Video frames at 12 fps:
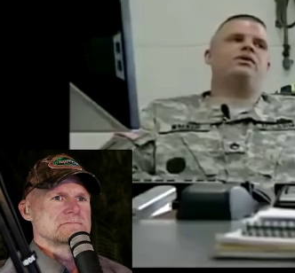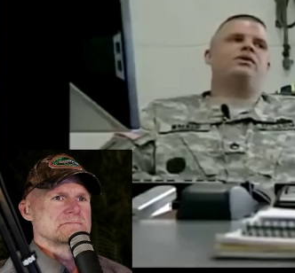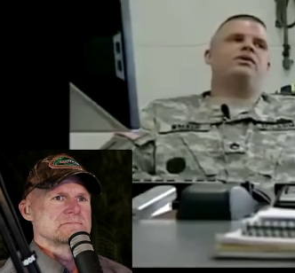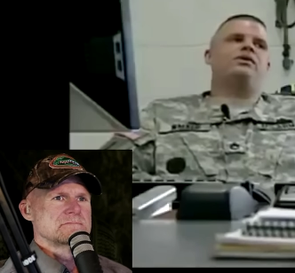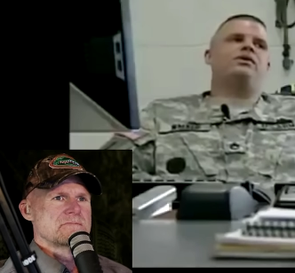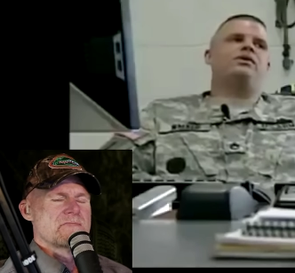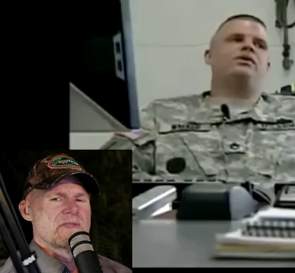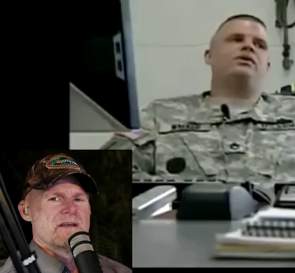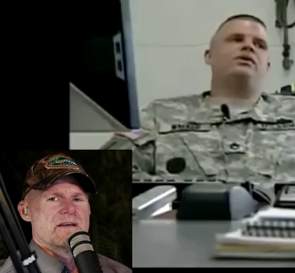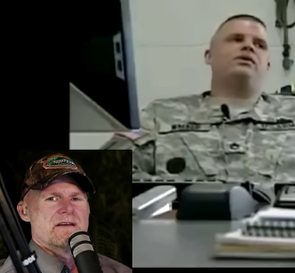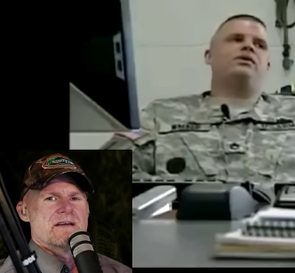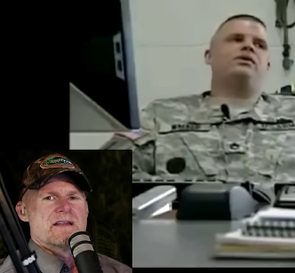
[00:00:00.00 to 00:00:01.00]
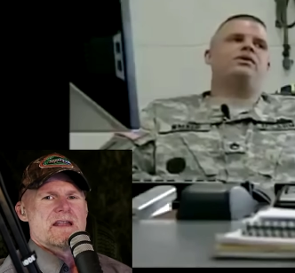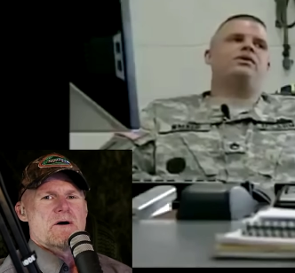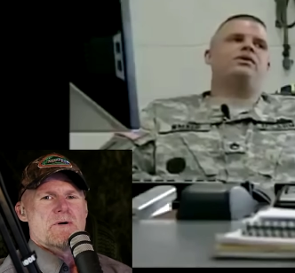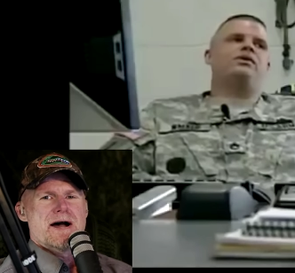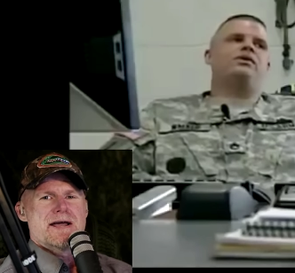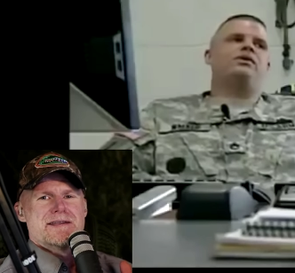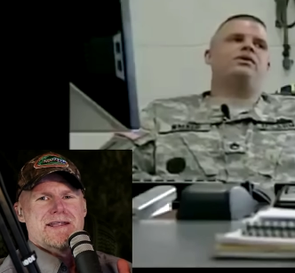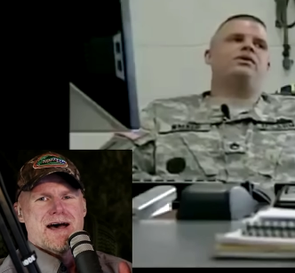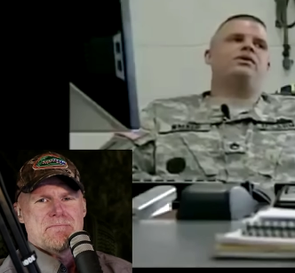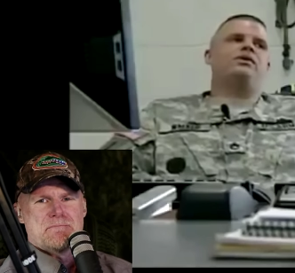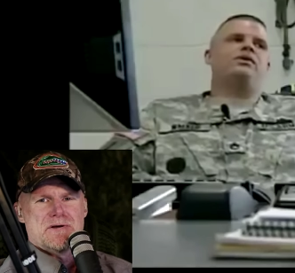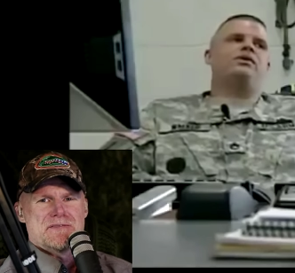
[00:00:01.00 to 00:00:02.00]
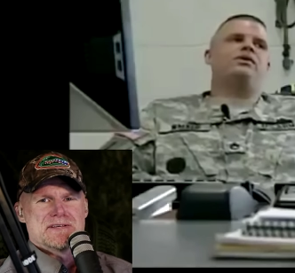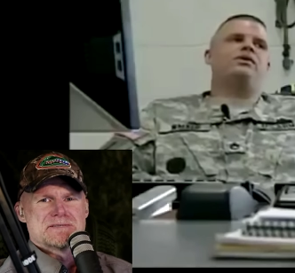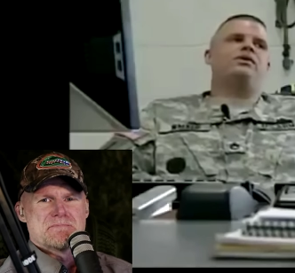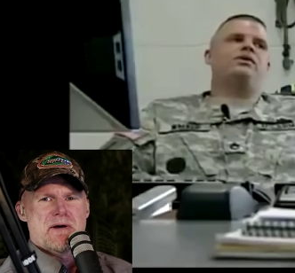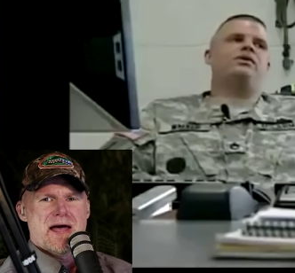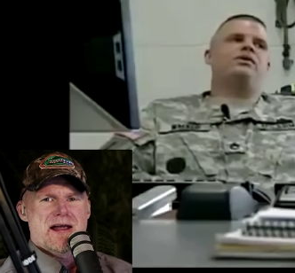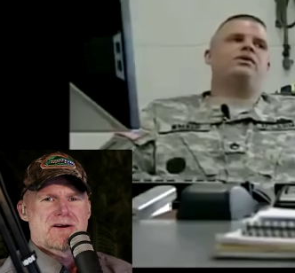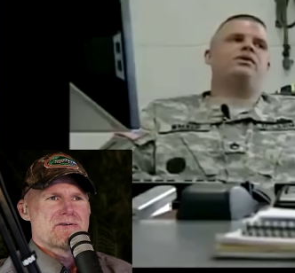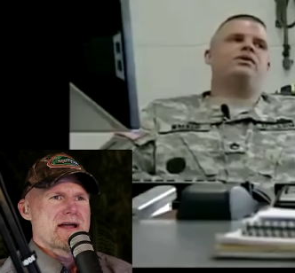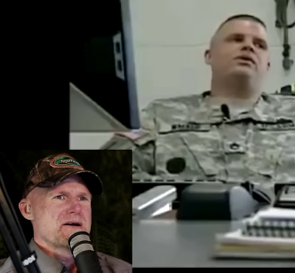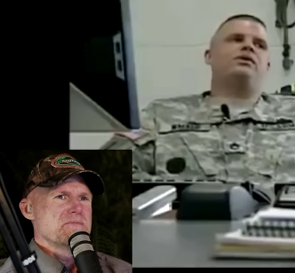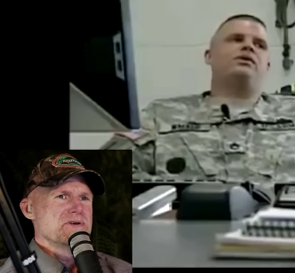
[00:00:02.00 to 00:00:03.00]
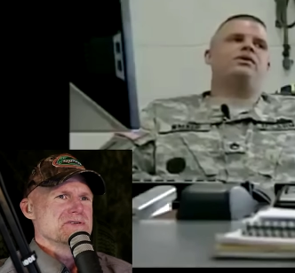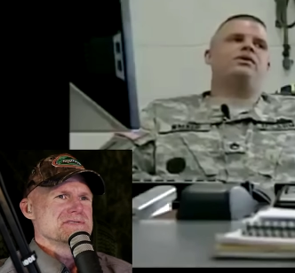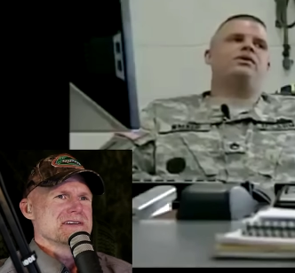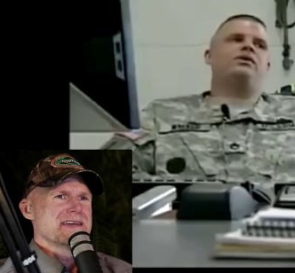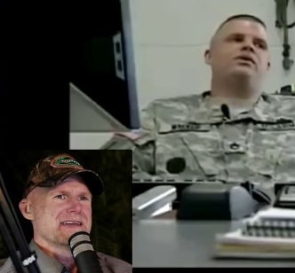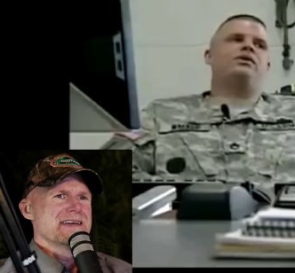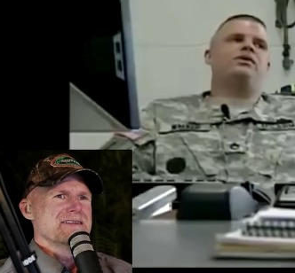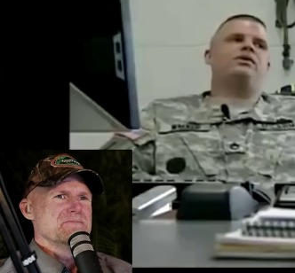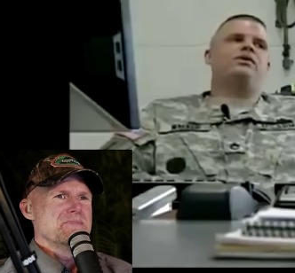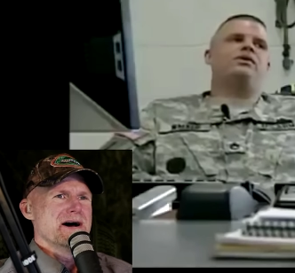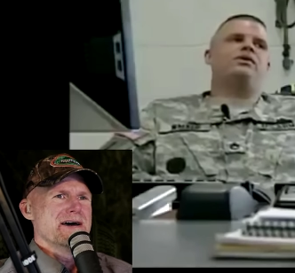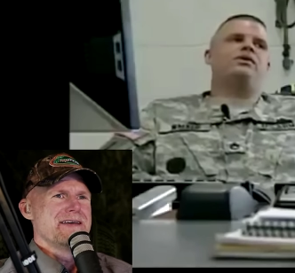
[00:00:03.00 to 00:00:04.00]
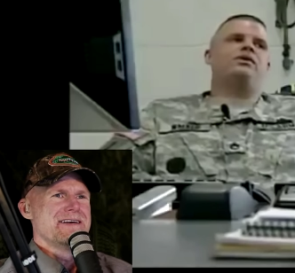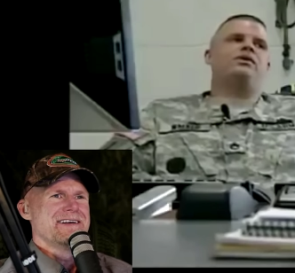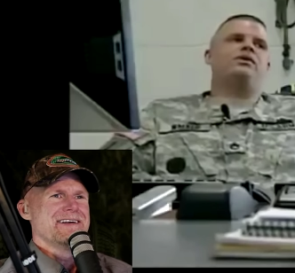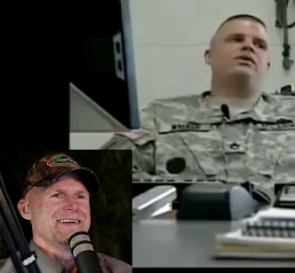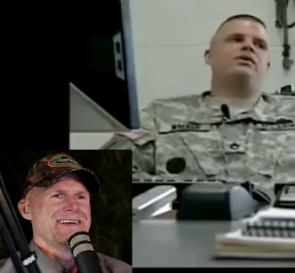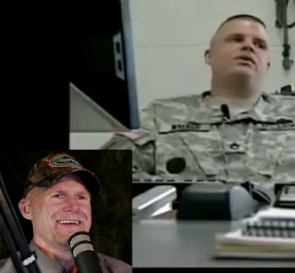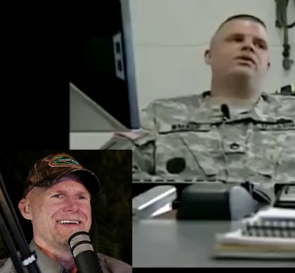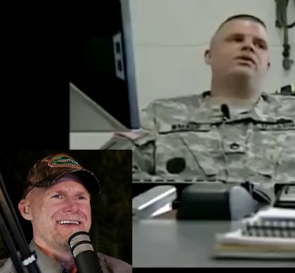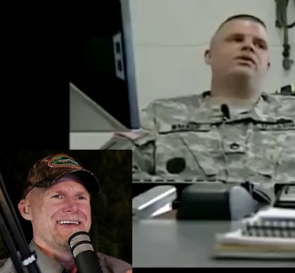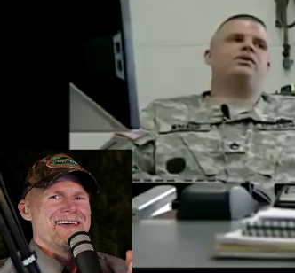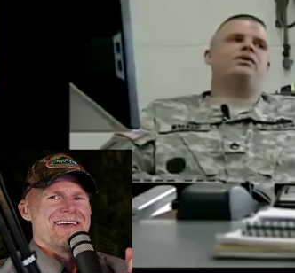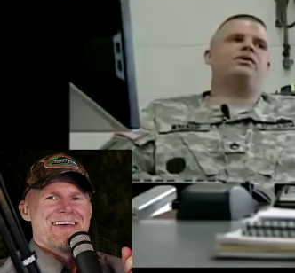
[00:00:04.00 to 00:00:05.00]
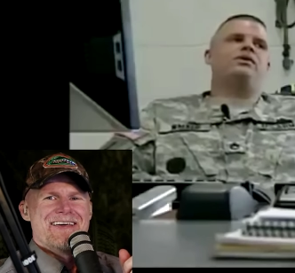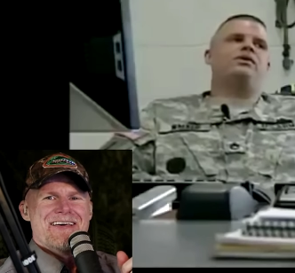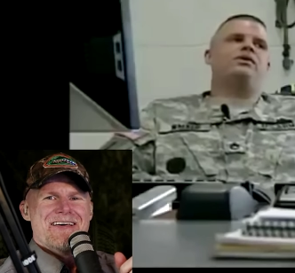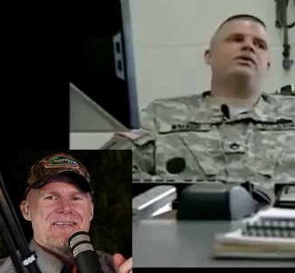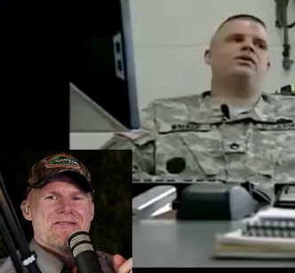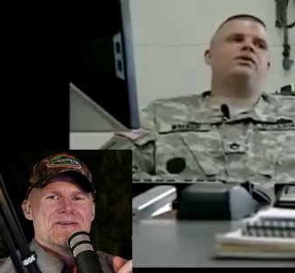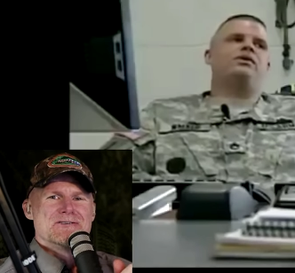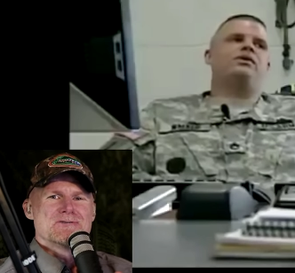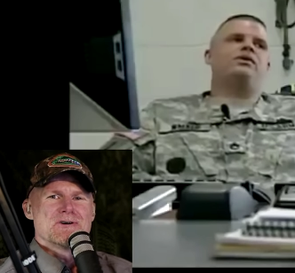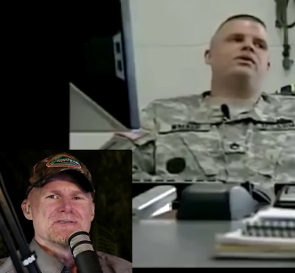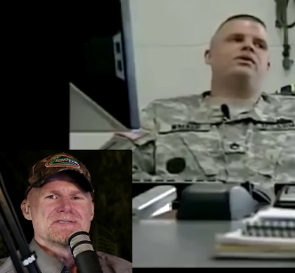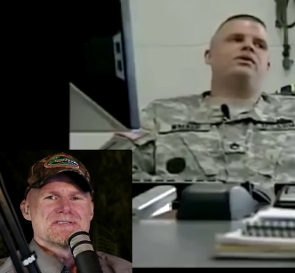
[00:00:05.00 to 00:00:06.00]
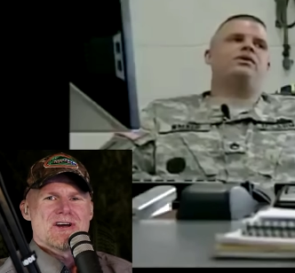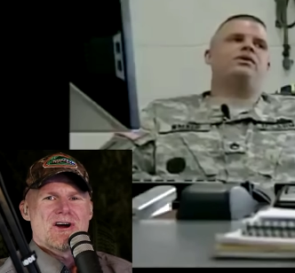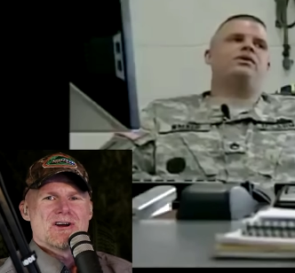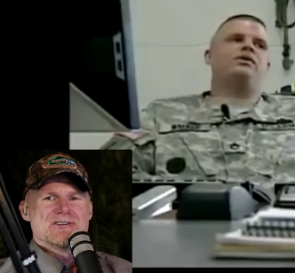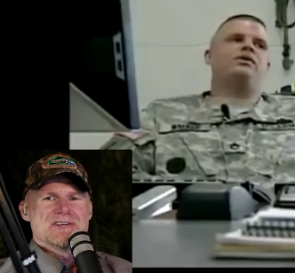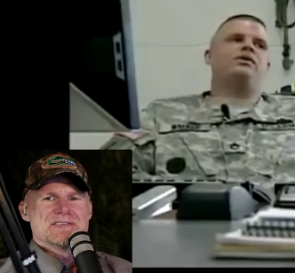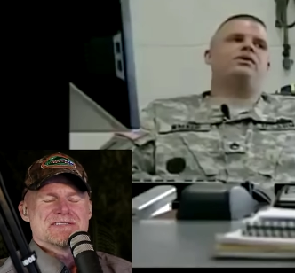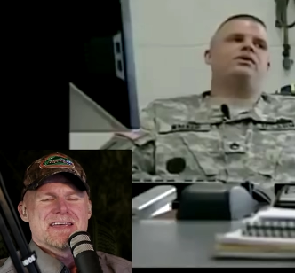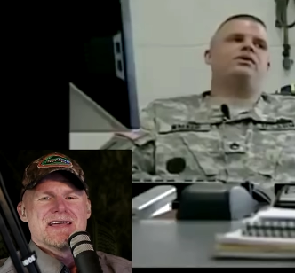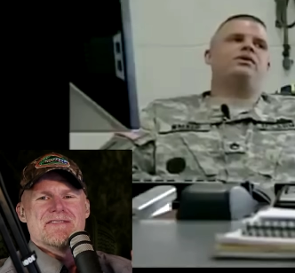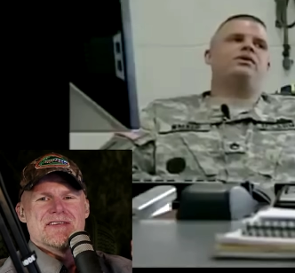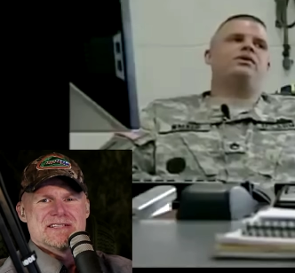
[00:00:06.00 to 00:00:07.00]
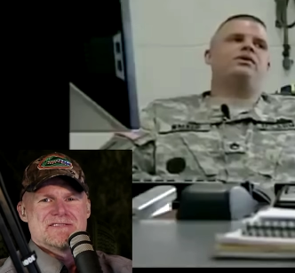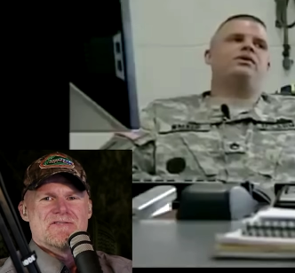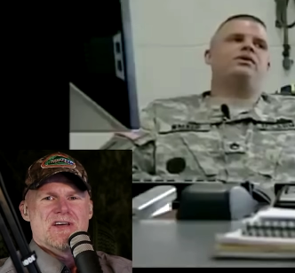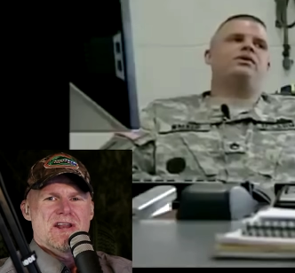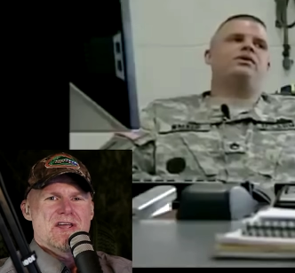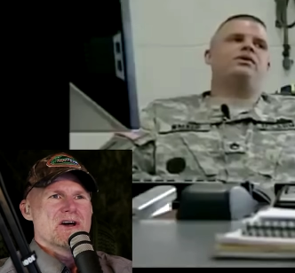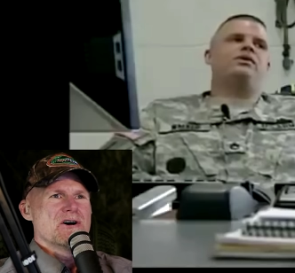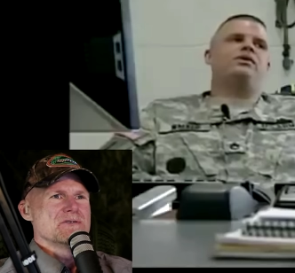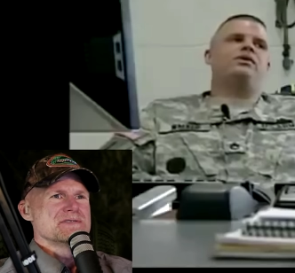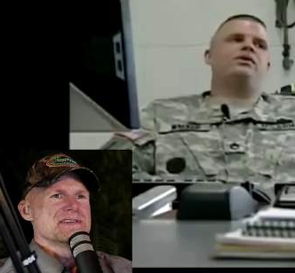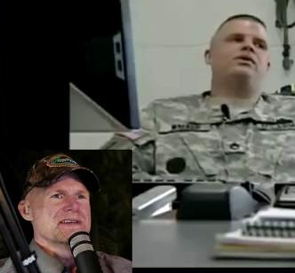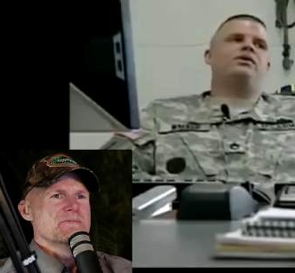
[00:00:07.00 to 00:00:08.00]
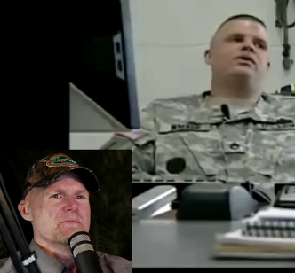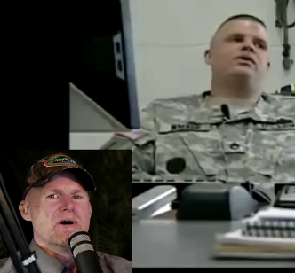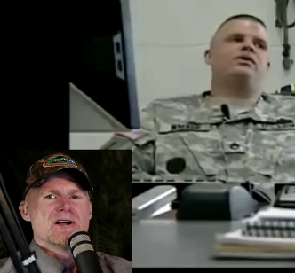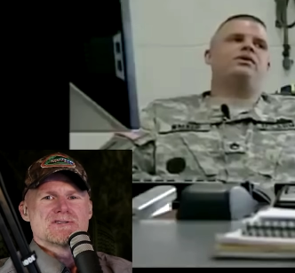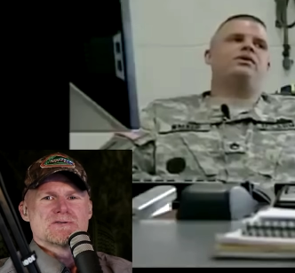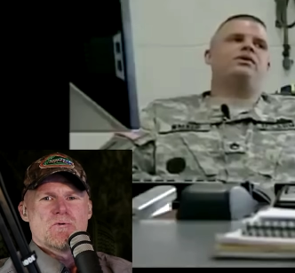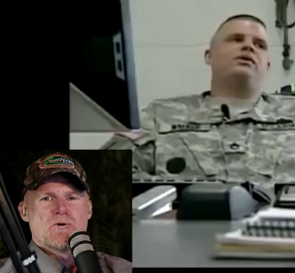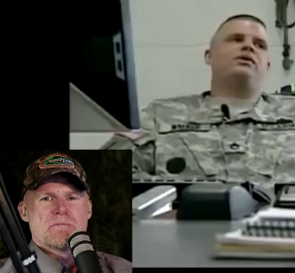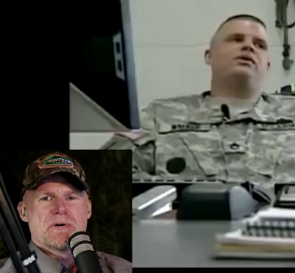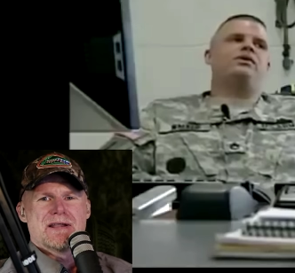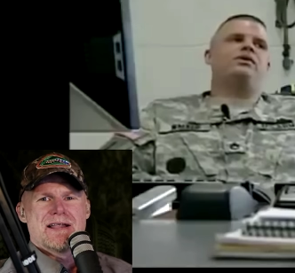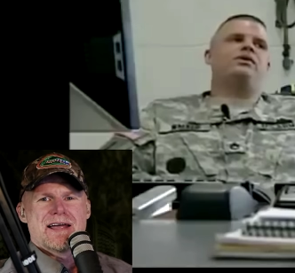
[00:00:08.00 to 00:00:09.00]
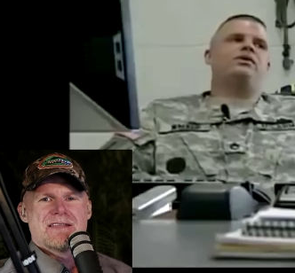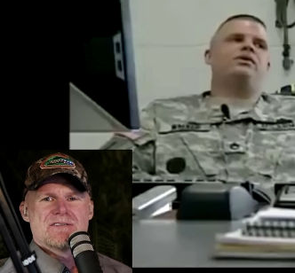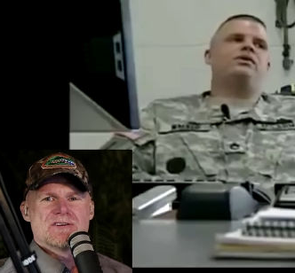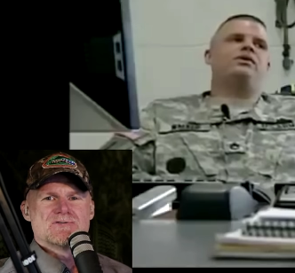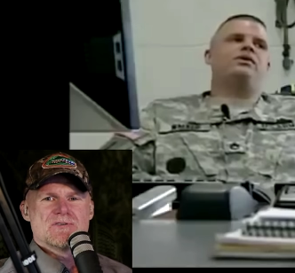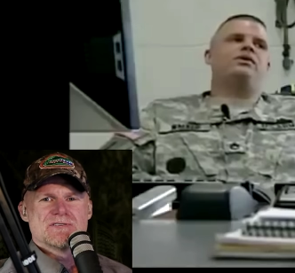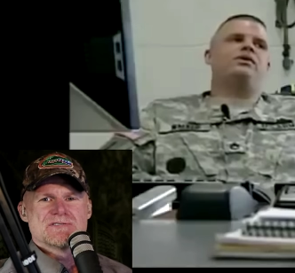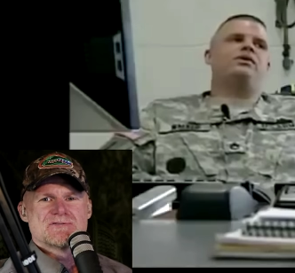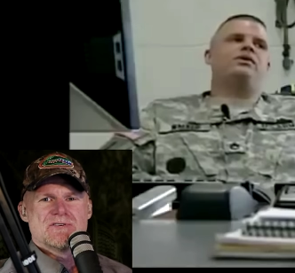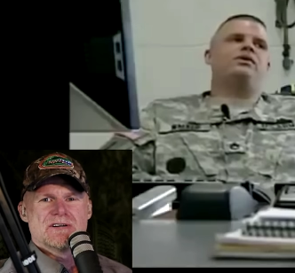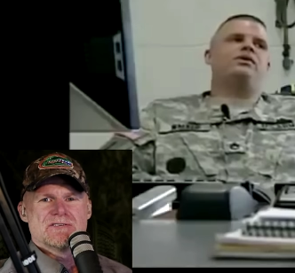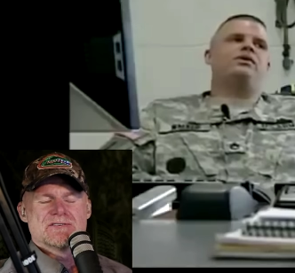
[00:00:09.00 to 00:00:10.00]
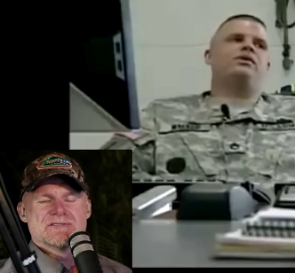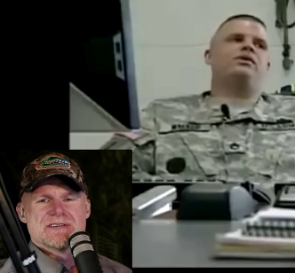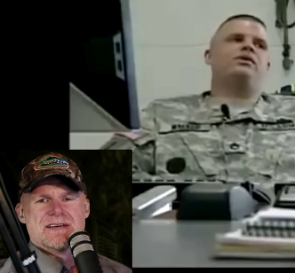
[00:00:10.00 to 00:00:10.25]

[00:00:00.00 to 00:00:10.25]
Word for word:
Speaker 1: here. Now, I did not put this background music in, but the drill sergeants in this video seem much more polite than drill instructors.